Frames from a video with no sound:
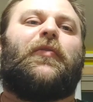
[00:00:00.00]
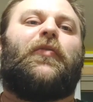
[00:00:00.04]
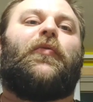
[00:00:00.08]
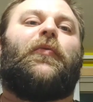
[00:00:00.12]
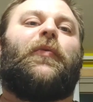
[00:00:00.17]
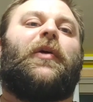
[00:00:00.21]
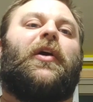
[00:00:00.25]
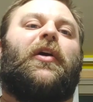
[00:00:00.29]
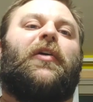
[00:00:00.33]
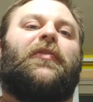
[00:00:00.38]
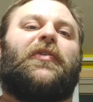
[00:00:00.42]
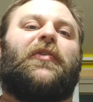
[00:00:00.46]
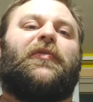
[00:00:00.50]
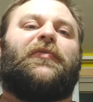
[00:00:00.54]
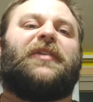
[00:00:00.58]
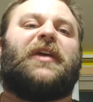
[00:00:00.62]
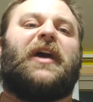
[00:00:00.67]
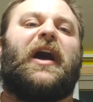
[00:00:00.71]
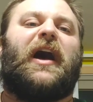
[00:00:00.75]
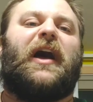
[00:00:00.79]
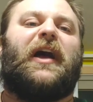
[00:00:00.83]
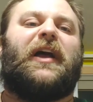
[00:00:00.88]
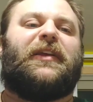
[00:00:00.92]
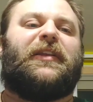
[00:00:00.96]
who we all know
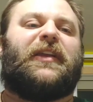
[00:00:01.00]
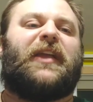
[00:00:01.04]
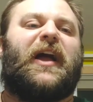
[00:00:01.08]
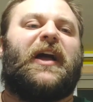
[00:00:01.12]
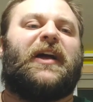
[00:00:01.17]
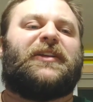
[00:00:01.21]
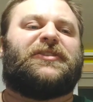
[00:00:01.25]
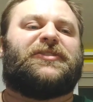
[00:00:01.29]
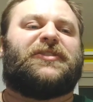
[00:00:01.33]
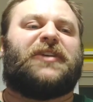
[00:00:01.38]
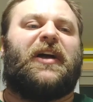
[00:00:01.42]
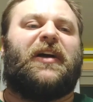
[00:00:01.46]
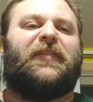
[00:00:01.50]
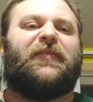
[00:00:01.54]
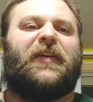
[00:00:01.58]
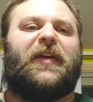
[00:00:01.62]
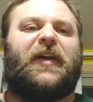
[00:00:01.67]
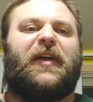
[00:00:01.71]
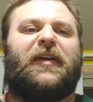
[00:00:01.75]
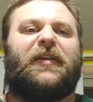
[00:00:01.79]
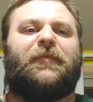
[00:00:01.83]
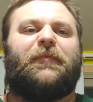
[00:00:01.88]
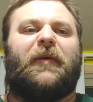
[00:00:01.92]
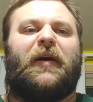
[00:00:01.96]
died, got shot in
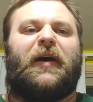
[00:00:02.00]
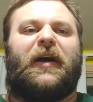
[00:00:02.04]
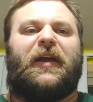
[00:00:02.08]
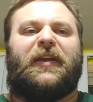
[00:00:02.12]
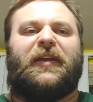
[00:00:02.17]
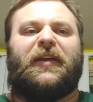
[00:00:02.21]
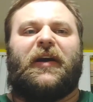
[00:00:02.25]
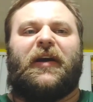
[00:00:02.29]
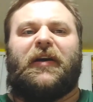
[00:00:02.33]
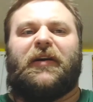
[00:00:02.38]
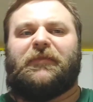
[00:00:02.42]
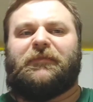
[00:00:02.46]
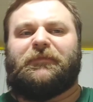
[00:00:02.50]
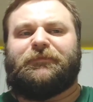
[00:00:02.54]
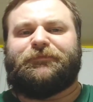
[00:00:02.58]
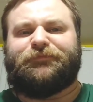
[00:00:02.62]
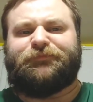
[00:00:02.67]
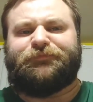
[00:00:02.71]
the head by